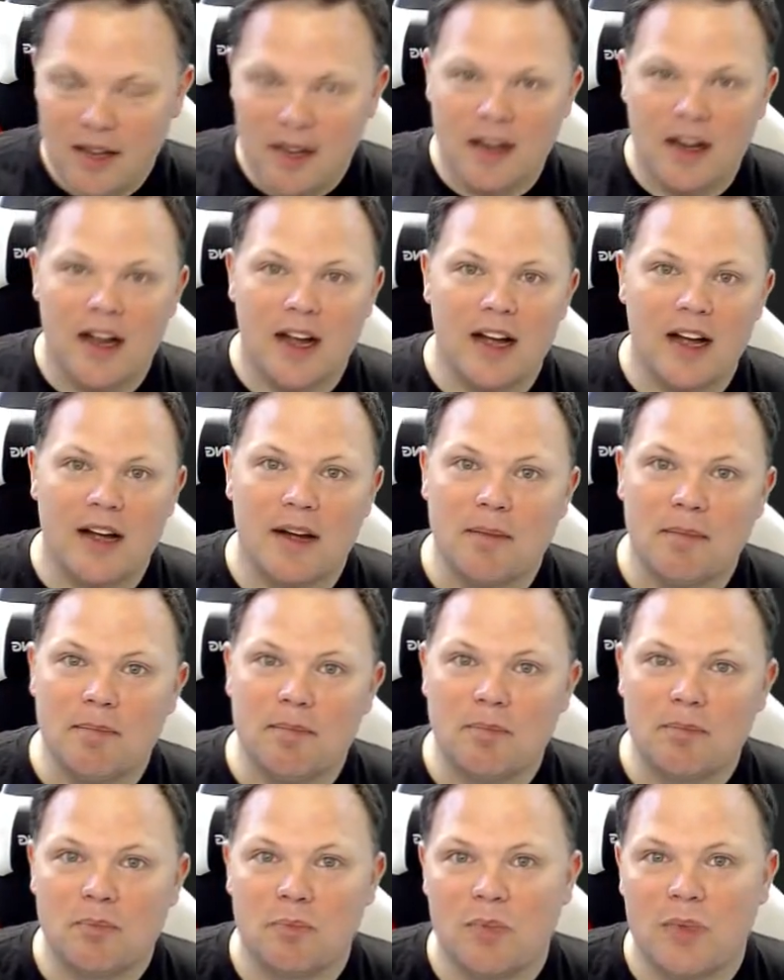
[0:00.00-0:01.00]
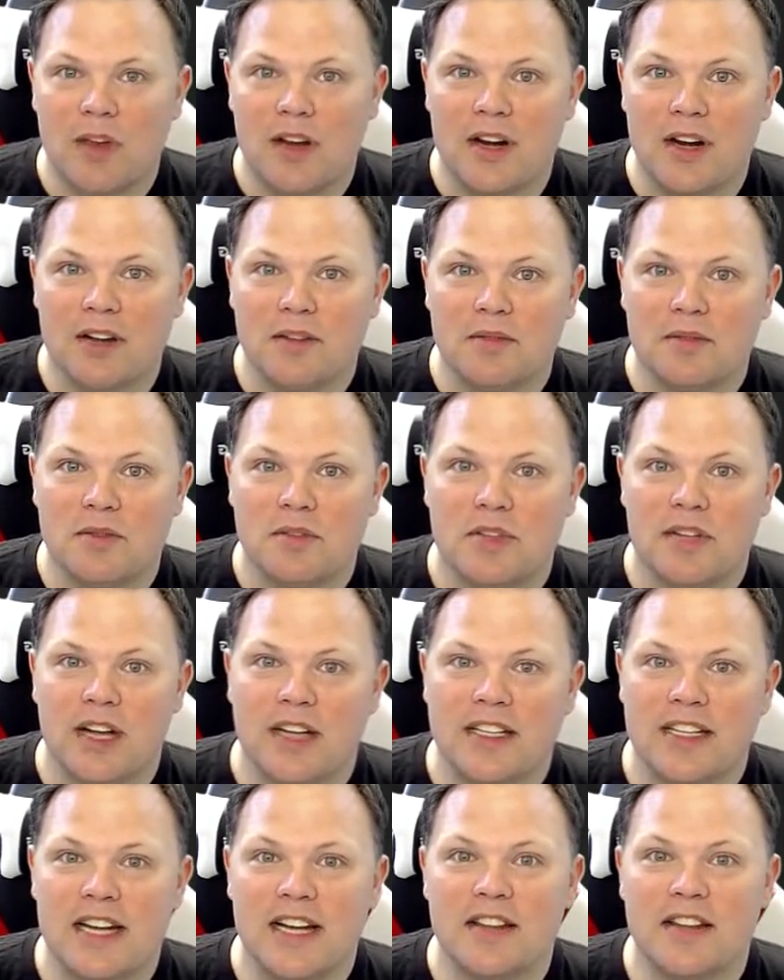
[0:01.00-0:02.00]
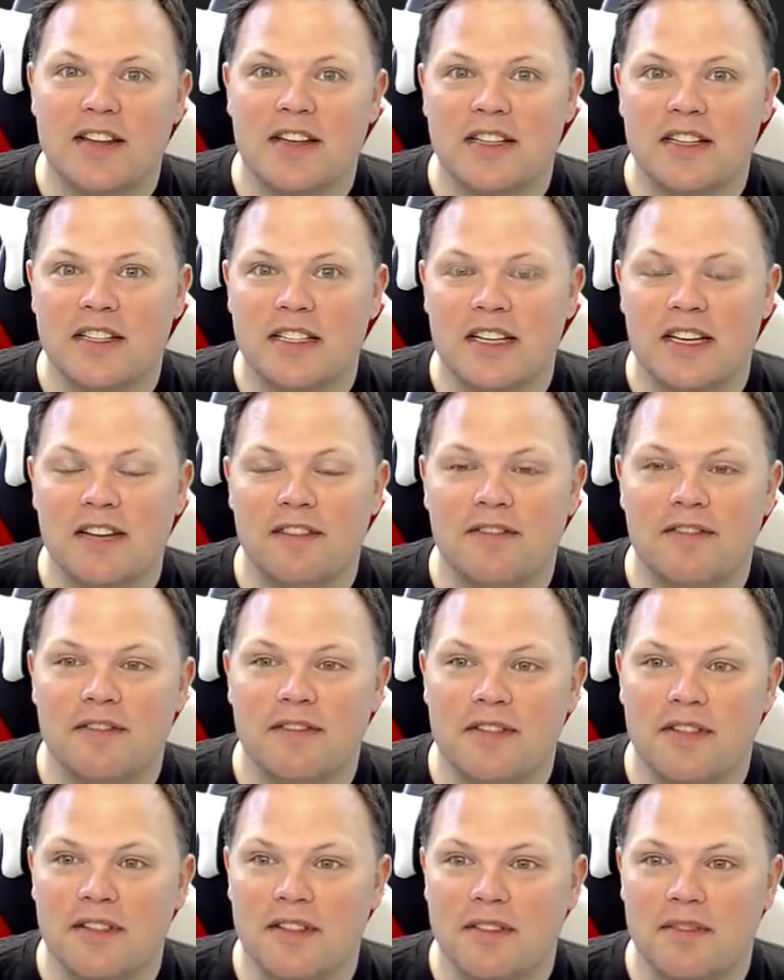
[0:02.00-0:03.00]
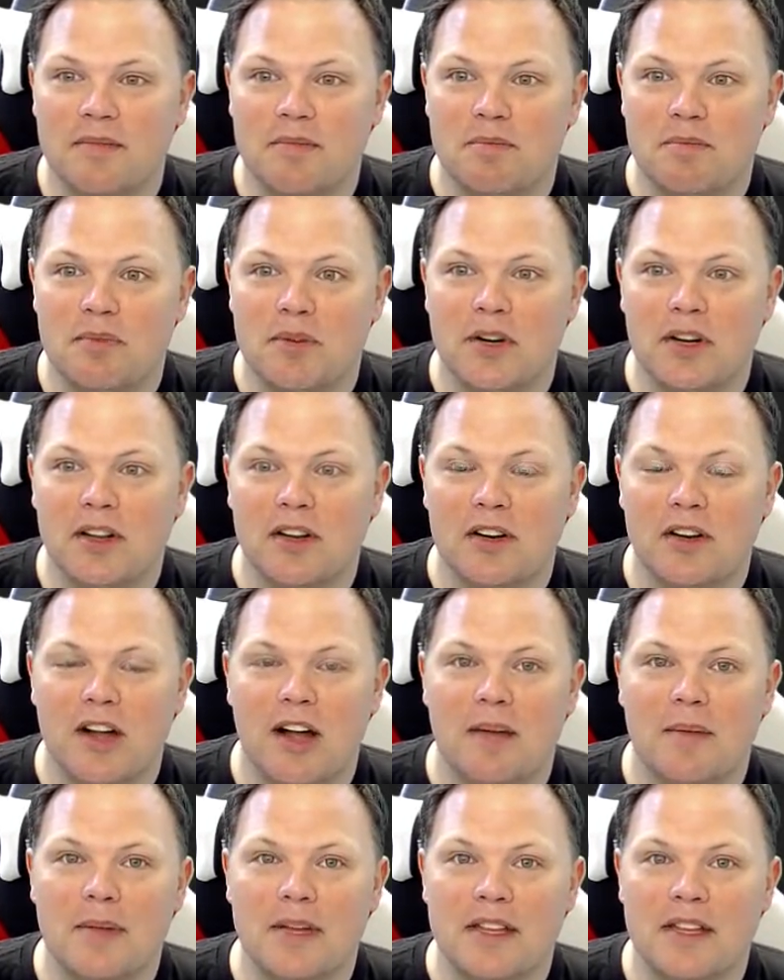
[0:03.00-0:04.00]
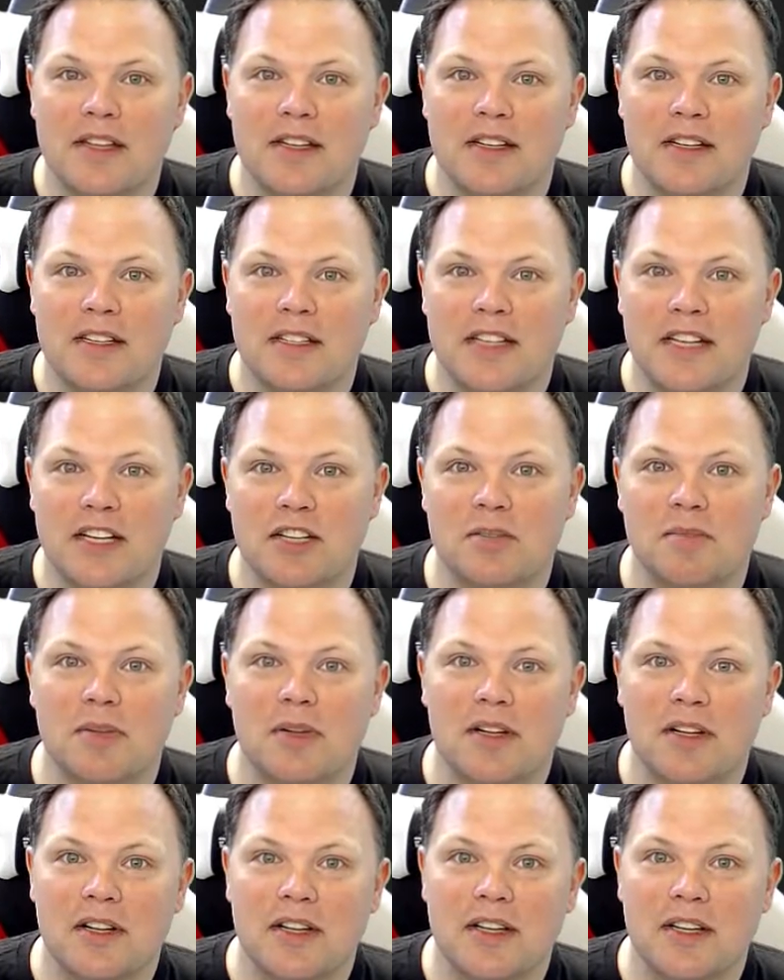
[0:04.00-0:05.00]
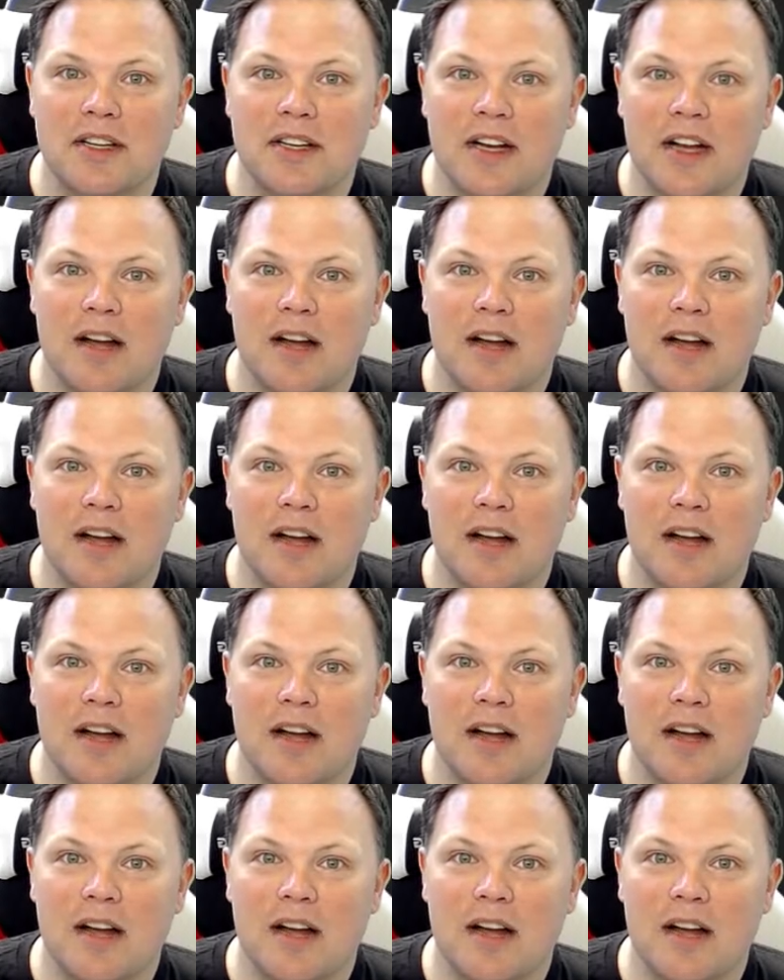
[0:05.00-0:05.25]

toss down put a little comment in the